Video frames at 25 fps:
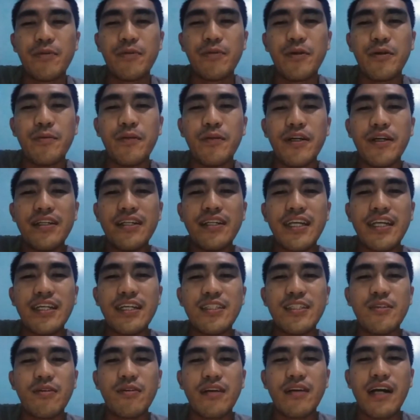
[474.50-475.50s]
more
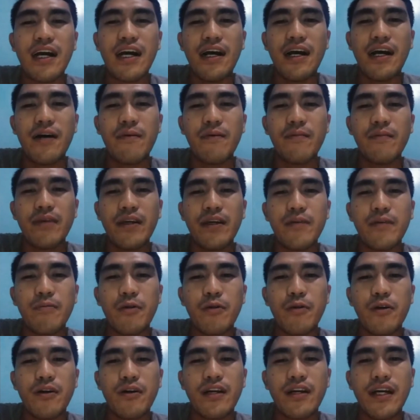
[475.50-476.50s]
birthdays to come
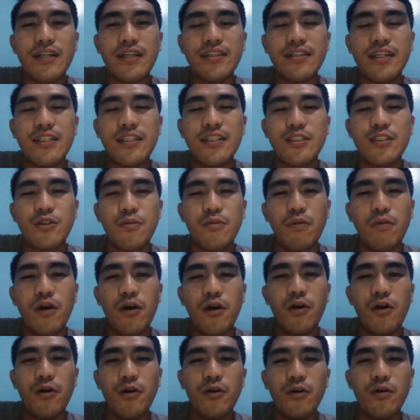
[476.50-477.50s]
and more candles to
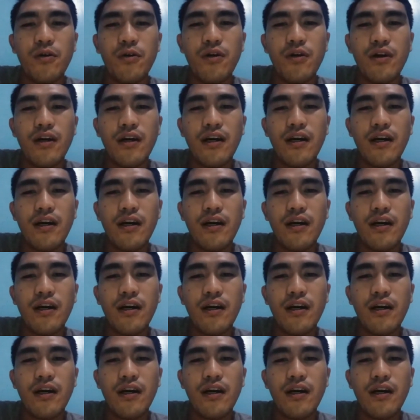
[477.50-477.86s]
blow.